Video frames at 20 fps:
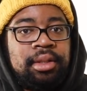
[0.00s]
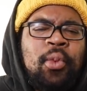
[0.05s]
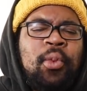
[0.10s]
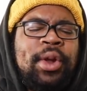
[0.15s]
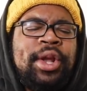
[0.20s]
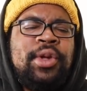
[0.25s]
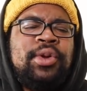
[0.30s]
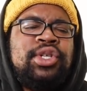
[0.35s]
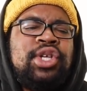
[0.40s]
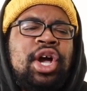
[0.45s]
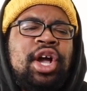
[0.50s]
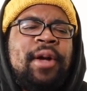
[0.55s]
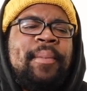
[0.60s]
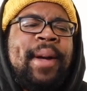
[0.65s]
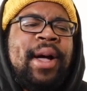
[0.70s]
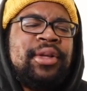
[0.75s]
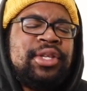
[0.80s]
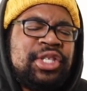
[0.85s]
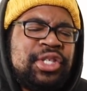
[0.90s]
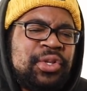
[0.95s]
When you talk
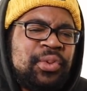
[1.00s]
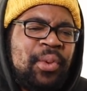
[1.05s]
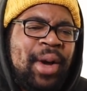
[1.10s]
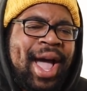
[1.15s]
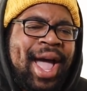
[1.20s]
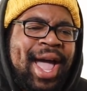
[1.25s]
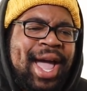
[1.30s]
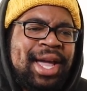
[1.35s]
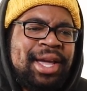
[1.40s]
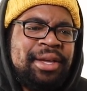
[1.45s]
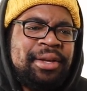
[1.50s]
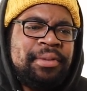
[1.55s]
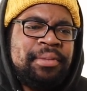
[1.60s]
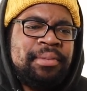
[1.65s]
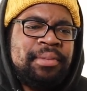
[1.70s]
about swag,